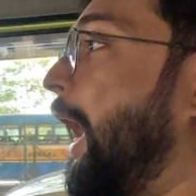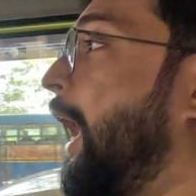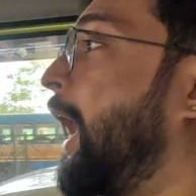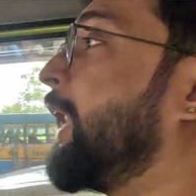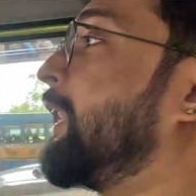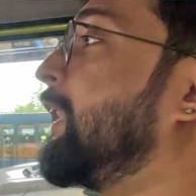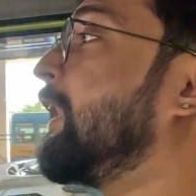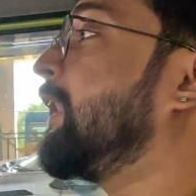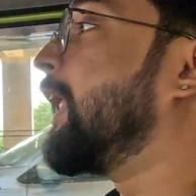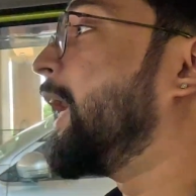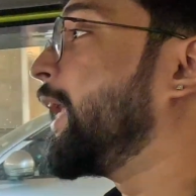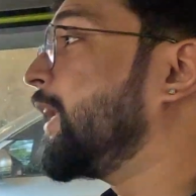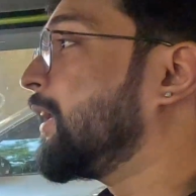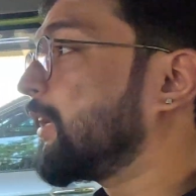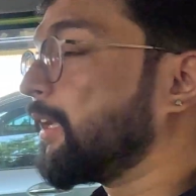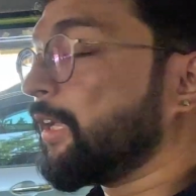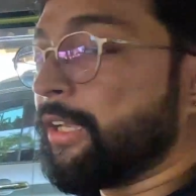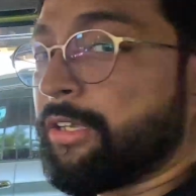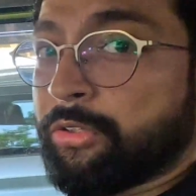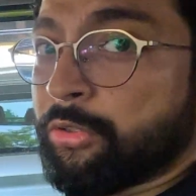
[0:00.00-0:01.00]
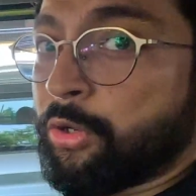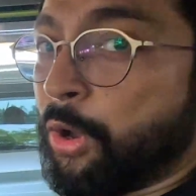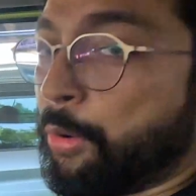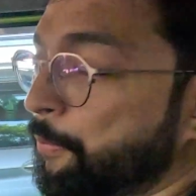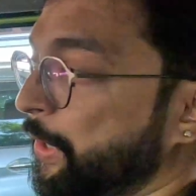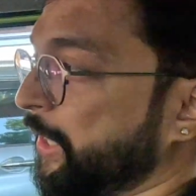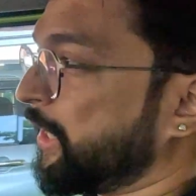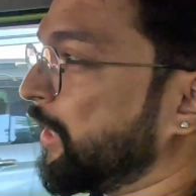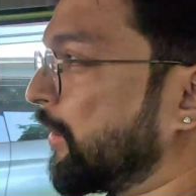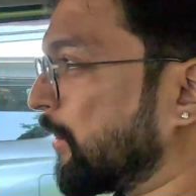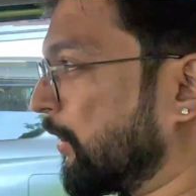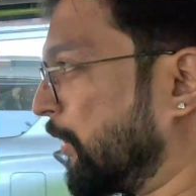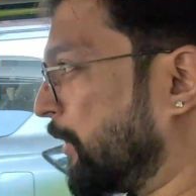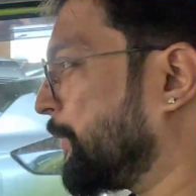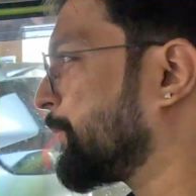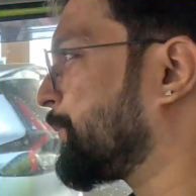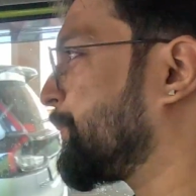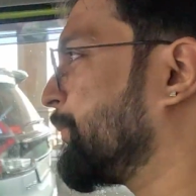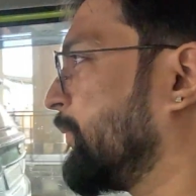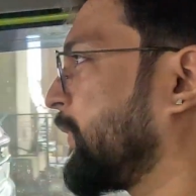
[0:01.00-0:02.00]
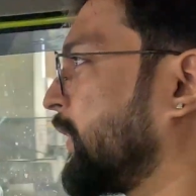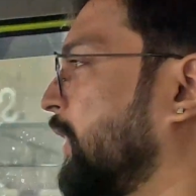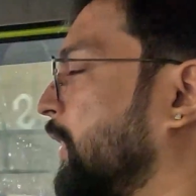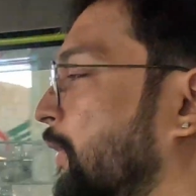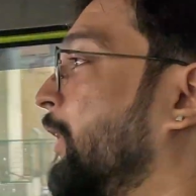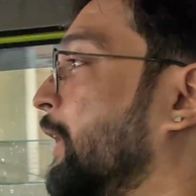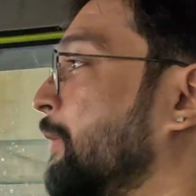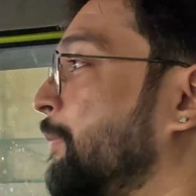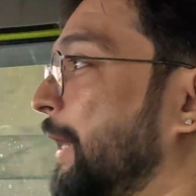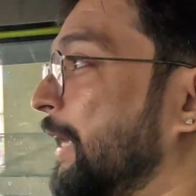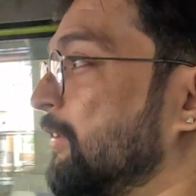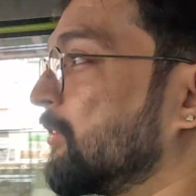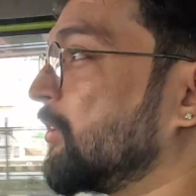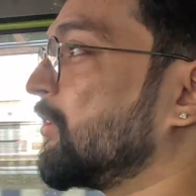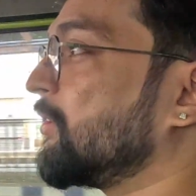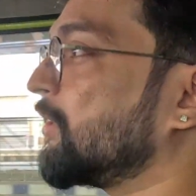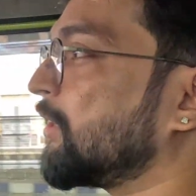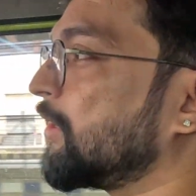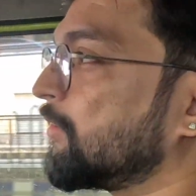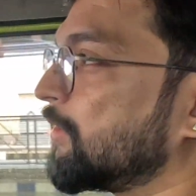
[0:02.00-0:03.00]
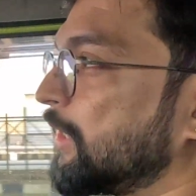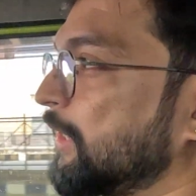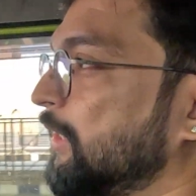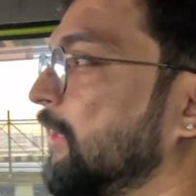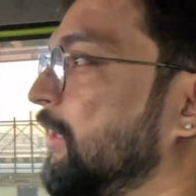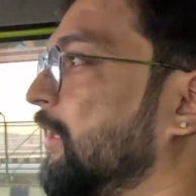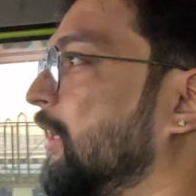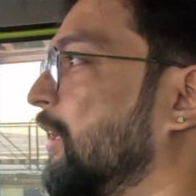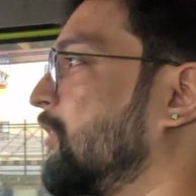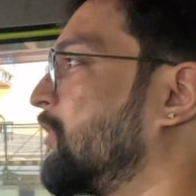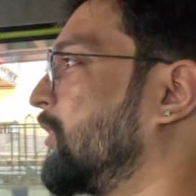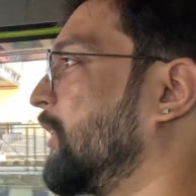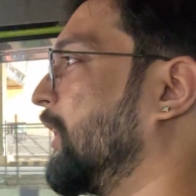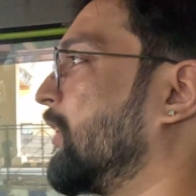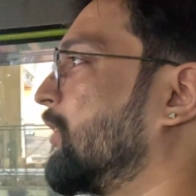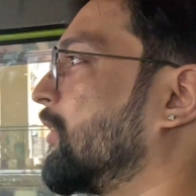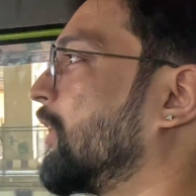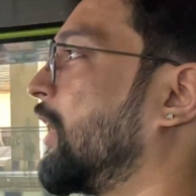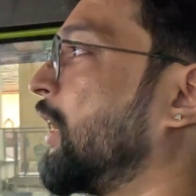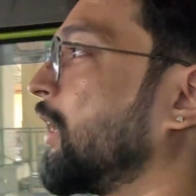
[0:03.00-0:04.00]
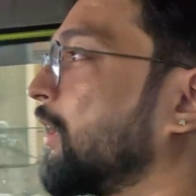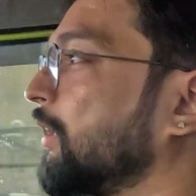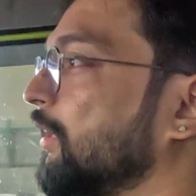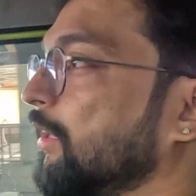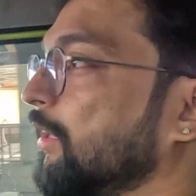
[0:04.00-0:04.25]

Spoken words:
Unlike its competitor, where passengers at the rear seats are